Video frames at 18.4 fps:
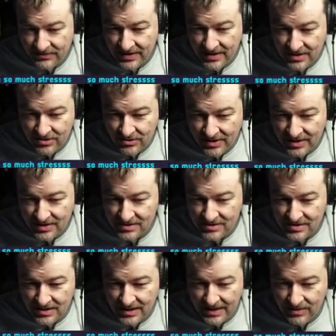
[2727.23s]
You get a
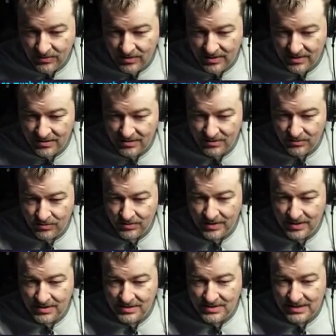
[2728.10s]
slight one when
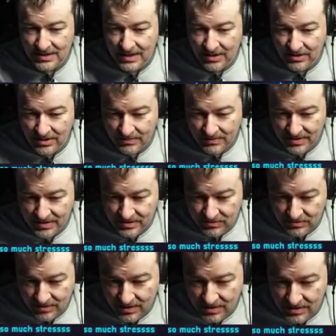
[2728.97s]
it's cloudy, but it's
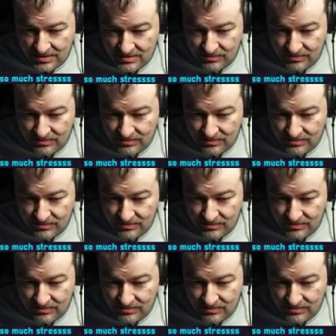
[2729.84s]
it's